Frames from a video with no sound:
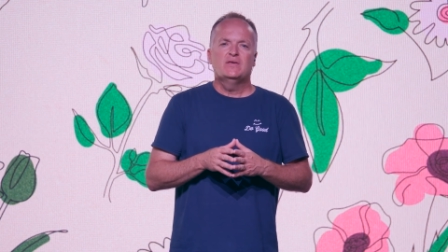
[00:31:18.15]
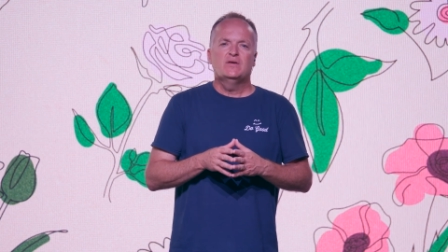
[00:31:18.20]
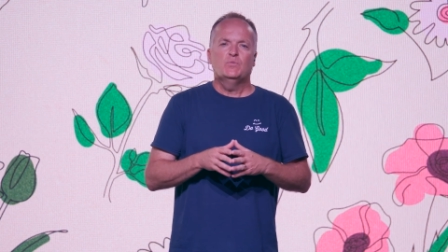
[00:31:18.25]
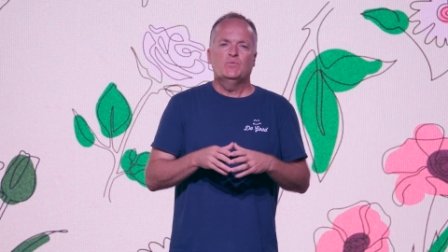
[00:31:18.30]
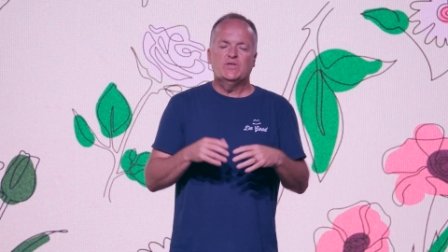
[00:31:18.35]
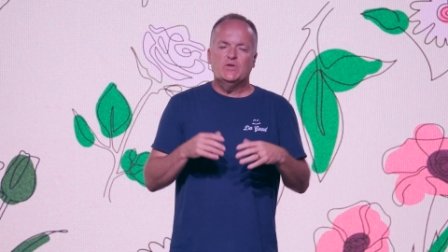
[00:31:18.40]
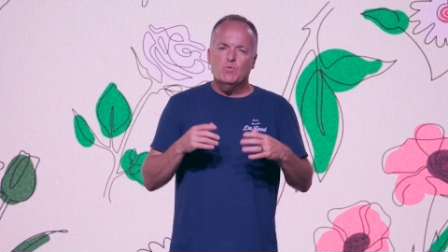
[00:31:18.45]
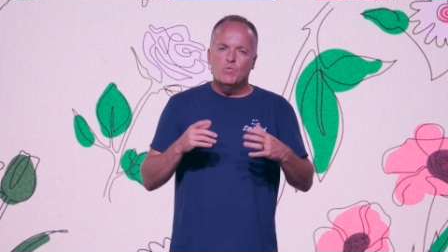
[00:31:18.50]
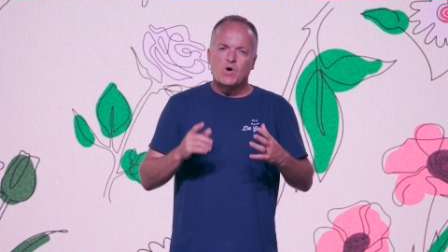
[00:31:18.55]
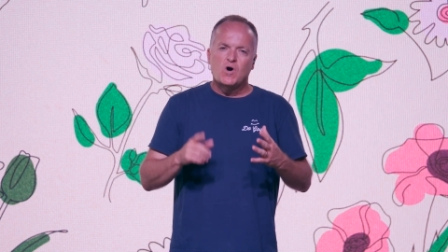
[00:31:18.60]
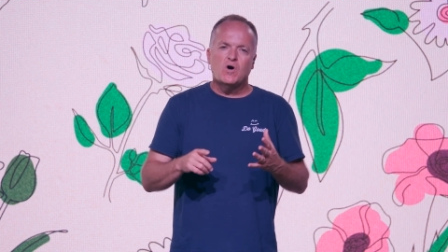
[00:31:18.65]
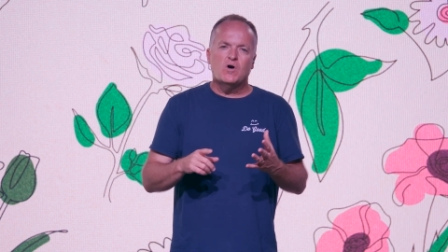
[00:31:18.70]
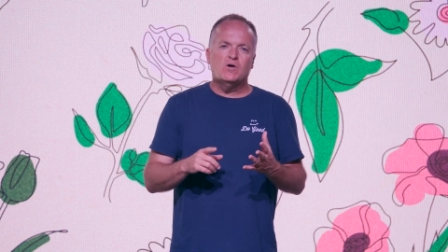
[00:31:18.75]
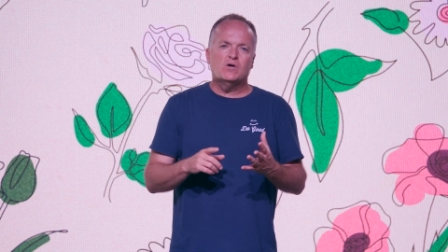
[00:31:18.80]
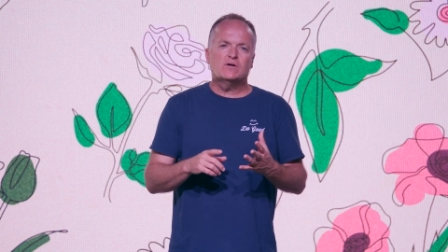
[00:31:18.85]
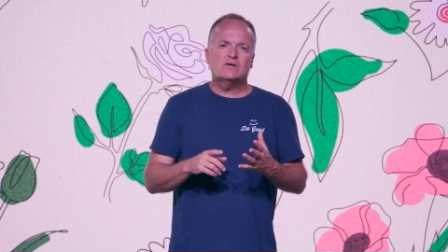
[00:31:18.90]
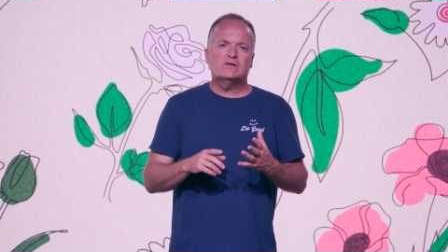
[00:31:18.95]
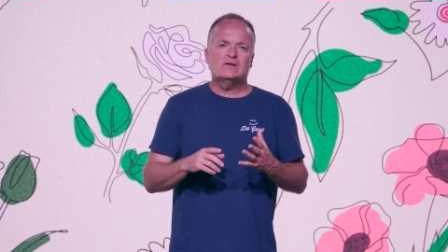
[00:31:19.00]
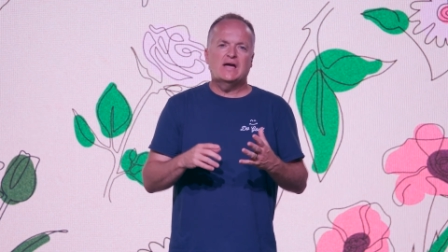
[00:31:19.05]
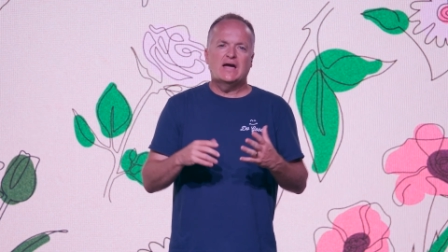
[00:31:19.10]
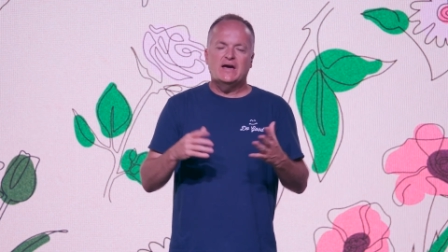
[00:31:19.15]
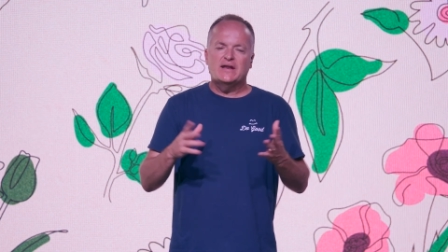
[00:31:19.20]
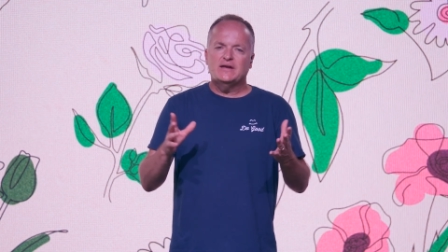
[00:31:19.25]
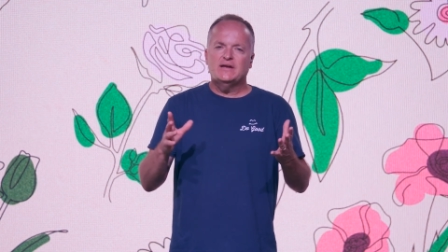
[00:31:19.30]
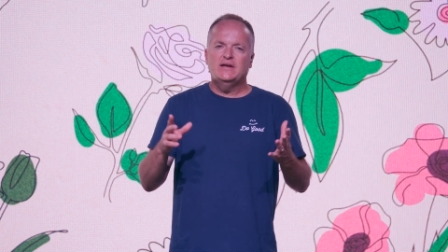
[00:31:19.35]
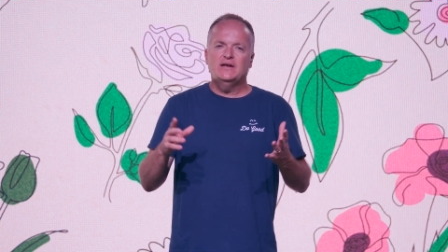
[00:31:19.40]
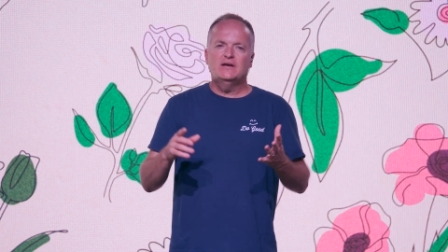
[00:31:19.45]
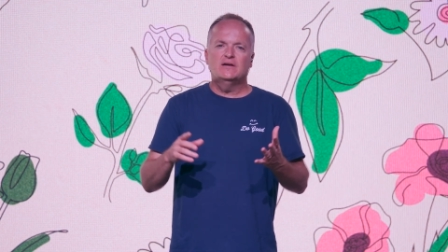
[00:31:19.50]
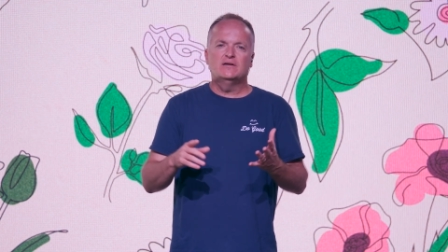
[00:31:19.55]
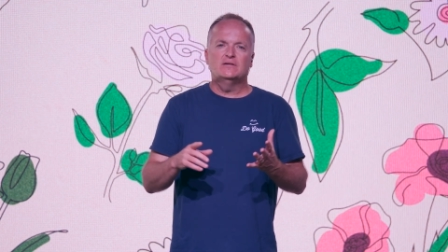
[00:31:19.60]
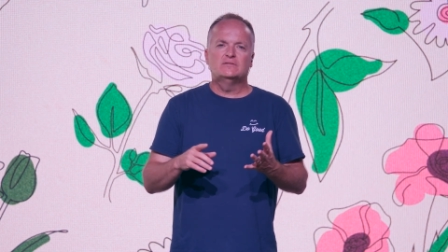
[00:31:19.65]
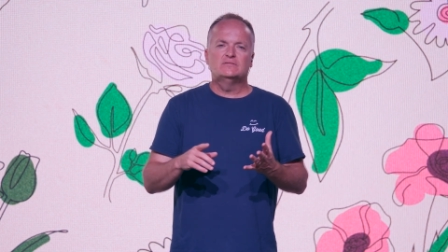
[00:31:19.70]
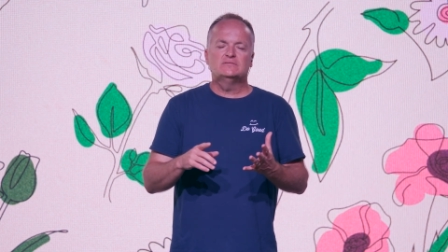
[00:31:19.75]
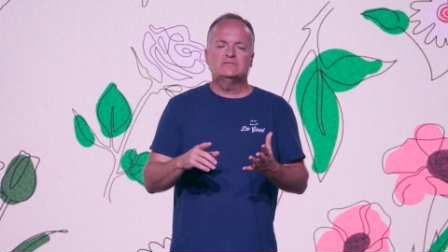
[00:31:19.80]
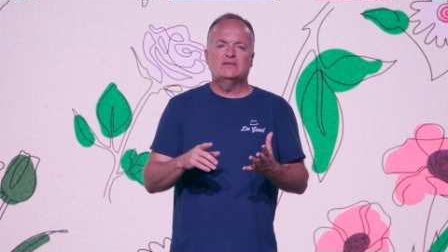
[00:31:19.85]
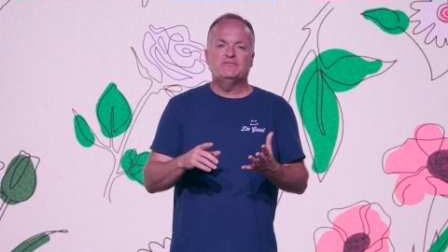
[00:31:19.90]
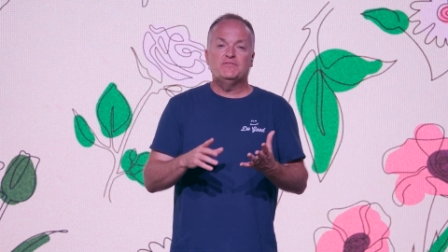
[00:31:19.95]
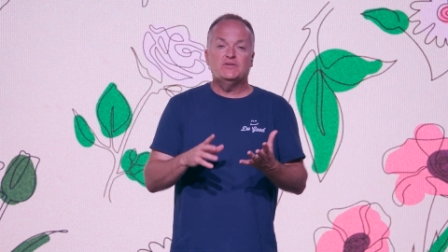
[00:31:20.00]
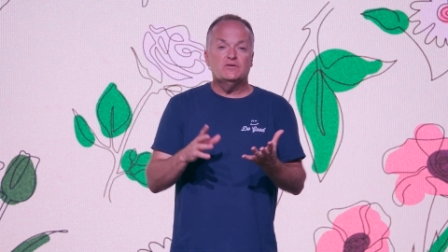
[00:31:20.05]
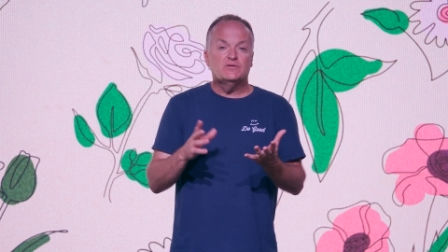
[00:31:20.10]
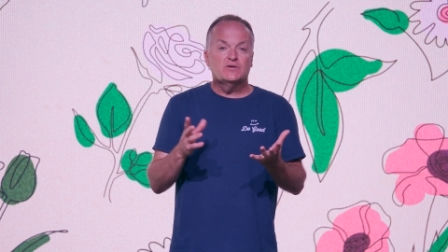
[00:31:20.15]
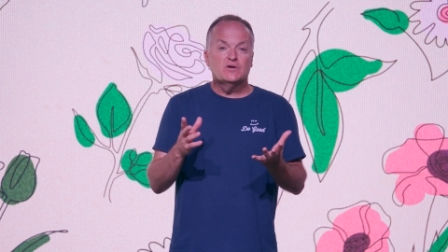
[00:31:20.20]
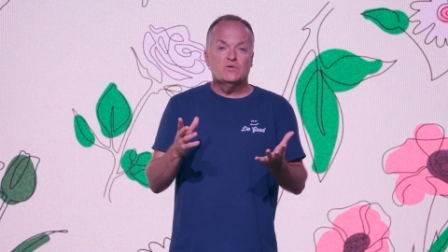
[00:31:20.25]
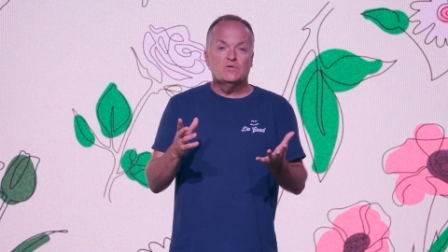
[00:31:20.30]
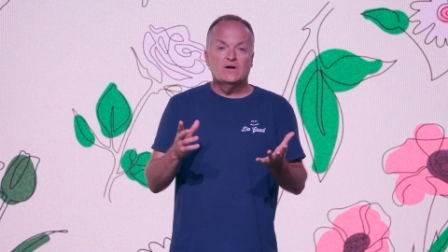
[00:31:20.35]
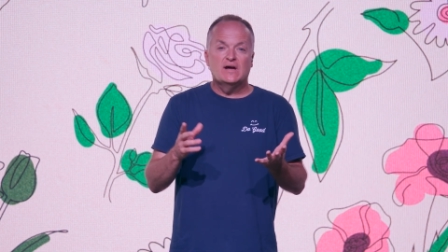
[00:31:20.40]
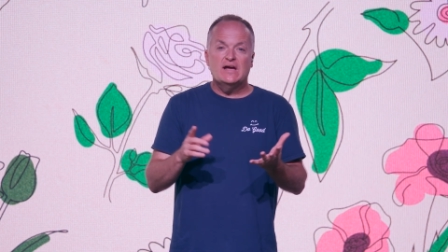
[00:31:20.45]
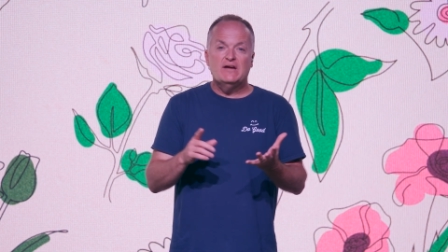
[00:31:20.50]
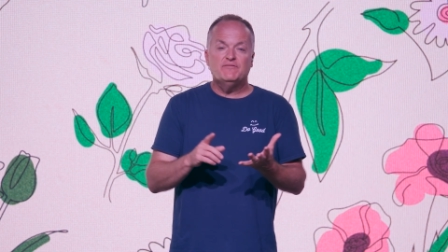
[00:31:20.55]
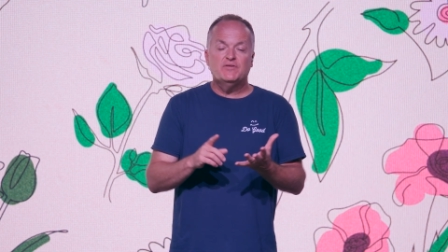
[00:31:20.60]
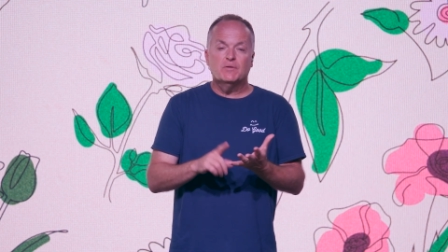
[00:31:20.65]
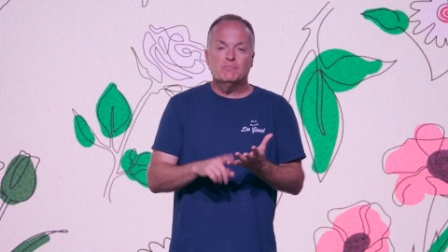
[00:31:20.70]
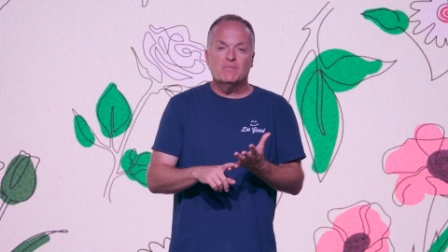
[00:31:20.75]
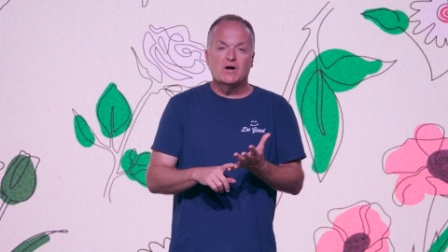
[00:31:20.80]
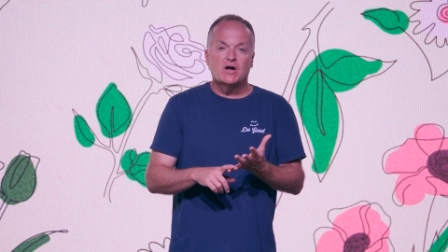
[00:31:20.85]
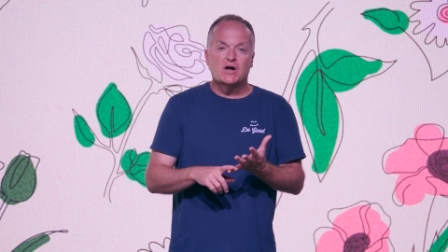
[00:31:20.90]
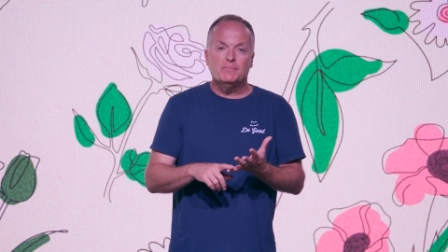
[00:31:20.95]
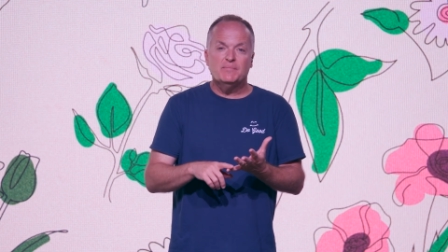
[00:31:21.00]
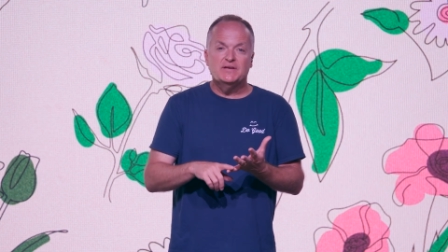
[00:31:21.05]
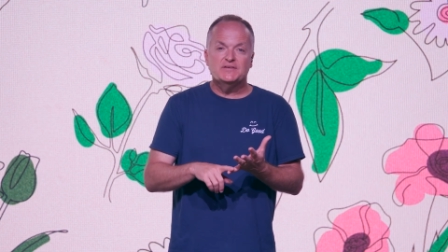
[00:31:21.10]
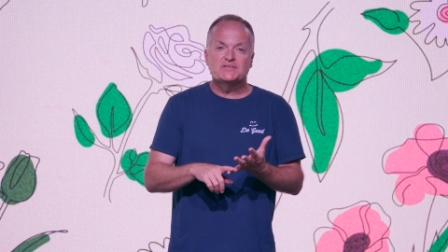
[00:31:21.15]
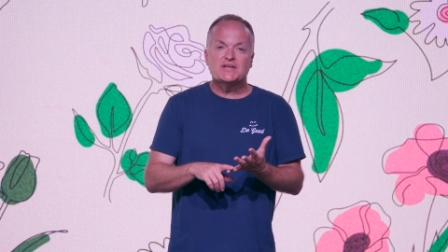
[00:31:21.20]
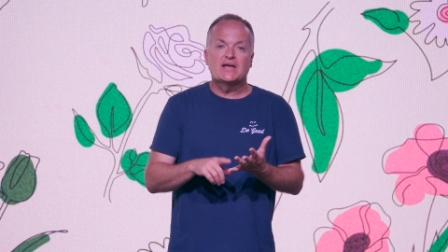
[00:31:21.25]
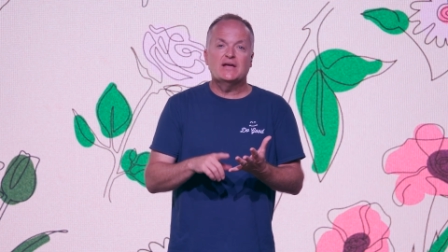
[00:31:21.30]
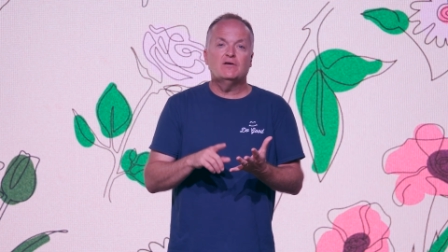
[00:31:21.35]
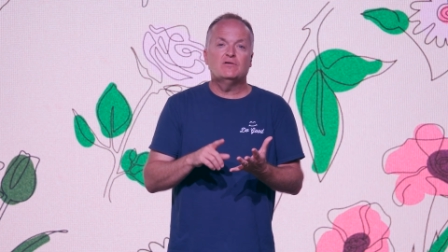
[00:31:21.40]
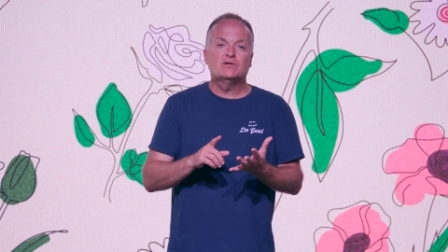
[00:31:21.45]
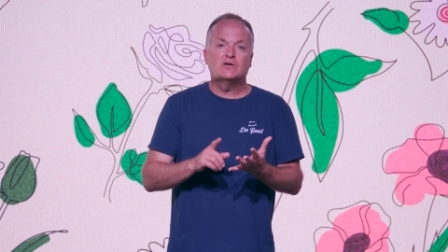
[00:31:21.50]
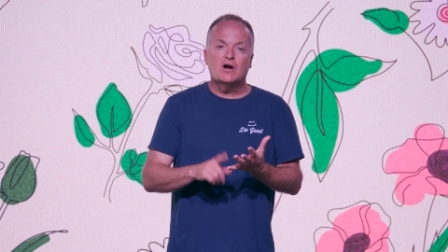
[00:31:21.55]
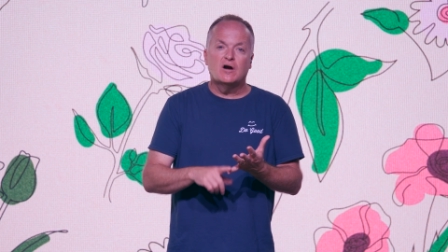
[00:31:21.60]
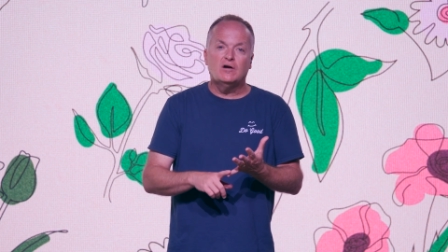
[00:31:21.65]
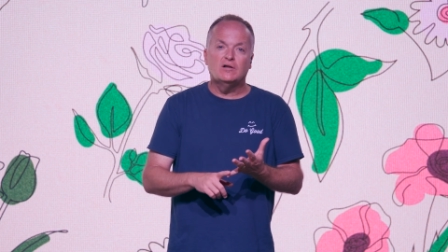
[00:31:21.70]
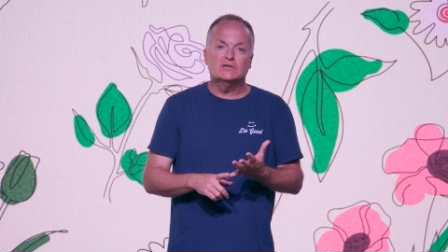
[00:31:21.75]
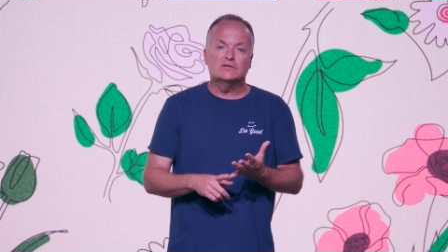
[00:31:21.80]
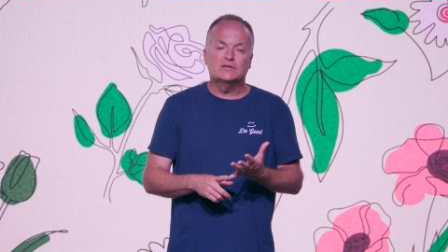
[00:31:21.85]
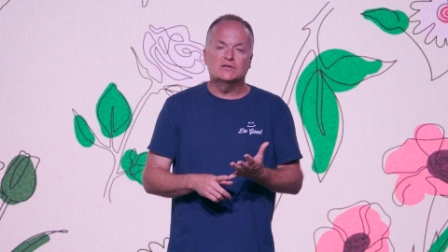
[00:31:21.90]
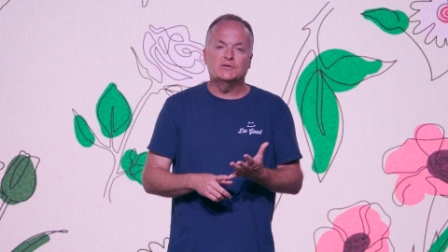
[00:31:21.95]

When you walk out of here, if you don't have your mom in town, call her,